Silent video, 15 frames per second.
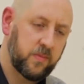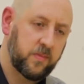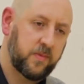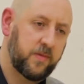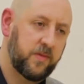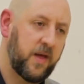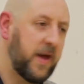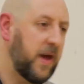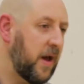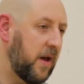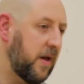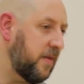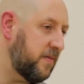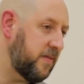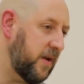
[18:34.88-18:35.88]

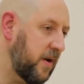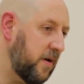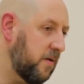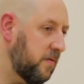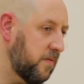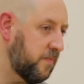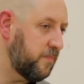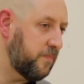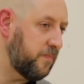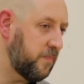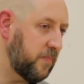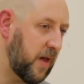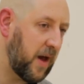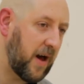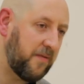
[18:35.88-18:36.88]
They have
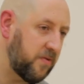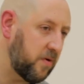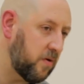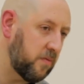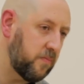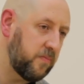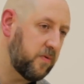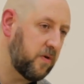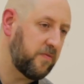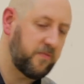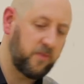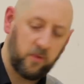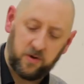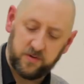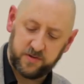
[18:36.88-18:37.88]
their
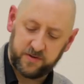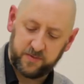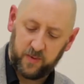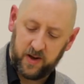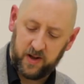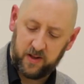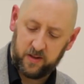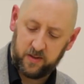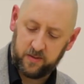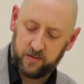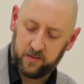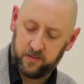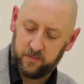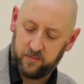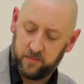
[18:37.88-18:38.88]
flaws as well,
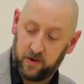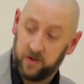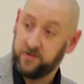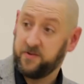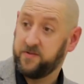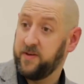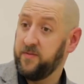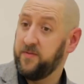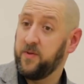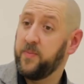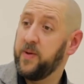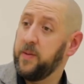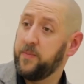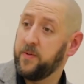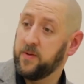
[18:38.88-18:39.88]
because they're sinful
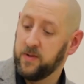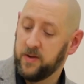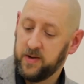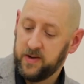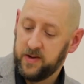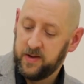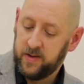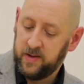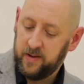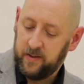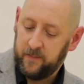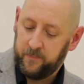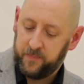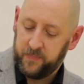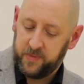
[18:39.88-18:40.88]
people.
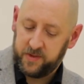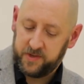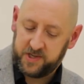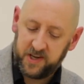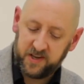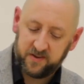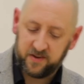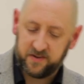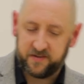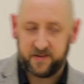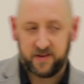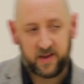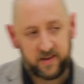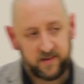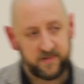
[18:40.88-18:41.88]
Jesus
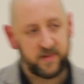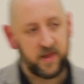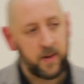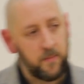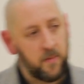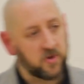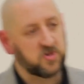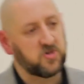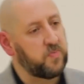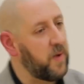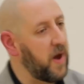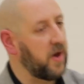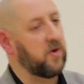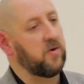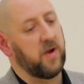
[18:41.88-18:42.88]
is the much
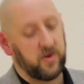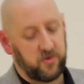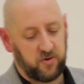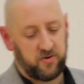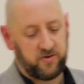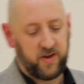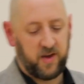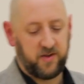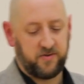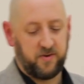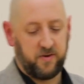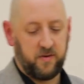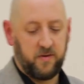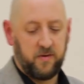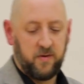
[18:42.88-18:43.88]
better
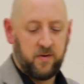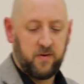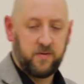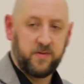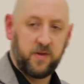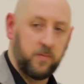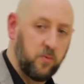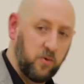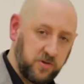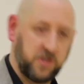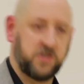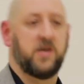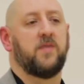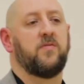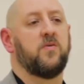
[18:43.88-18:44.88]
intercessor than
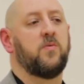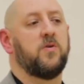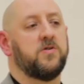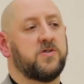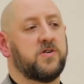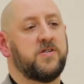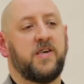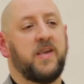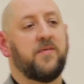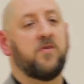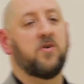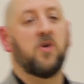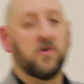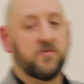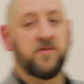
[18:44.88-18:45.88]
Moses ever was, because he never
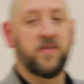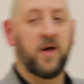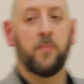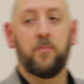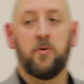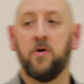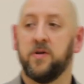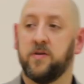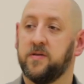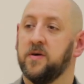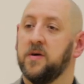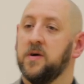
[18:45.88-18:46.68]
got to that point